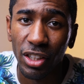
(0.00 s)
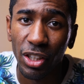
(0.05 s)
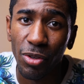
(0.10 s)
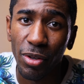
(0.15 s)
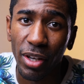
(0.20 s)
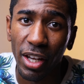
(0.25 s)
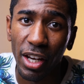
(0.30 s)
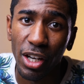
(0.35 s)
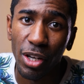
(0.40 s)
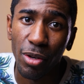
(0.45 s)
you
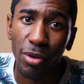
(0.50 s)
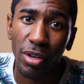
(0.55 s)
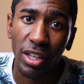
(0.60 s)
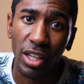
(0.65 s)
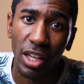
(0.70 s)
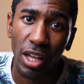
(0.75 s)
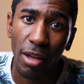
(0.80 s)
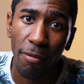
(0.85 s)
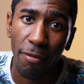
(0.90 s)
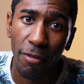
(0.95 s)
can do to
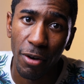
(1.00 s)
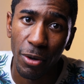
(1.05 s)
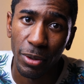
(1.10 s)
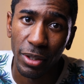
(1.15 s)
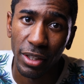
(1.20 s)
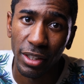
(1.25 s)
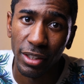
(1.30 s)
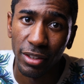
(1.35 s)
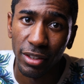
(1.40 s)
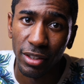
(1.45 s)
keep
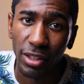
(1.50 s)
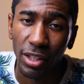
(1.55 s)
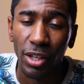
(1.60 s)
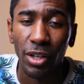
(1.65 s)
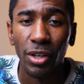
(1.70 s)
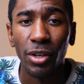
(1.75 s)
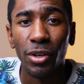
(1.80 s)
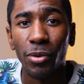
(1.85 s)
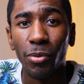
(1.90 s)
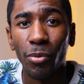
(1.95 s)
focus.
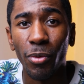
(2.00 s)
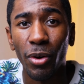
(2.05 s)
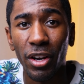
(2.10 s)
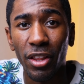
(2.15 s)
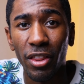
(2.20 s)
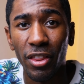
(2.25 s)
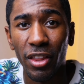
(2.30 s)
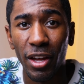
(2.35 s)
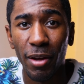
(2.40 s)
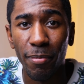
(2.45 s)
One
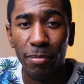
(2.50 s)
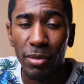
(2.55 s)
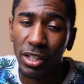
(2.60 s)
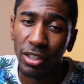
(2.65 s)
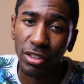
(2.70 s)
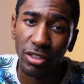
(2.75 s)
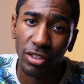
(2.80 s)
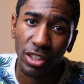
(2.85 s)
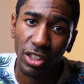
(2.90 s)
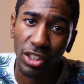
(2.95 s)
of them
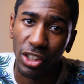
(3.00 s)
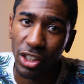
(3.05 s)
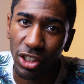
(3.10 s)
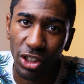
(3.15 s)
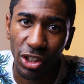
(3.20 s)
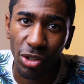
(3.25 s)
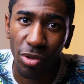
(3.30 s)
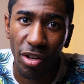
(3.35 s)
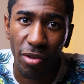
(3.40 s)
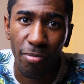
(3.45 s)
is to just
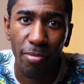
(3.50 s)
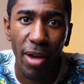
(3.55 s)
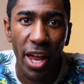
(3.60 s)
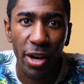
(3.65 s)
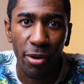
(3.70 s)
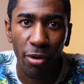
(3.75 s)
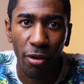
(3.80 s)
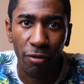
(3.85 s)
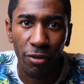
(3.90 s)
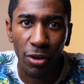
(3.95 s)
shoot in
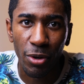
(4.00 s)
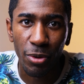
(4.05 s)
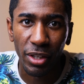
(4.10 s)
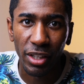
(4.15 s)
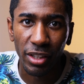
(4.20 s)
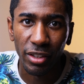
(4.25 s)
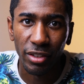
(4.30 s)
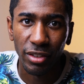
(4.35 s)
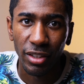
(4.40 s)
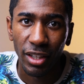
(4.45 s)
manual
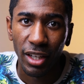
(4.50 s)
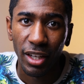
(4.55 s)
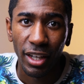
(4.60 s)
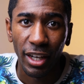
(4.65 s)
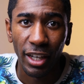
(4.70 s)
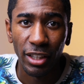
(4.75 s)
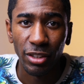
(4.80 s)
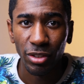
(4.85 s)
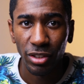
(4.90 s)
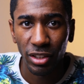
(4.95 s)
focus.
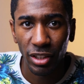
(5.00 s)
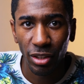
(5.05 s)
As you can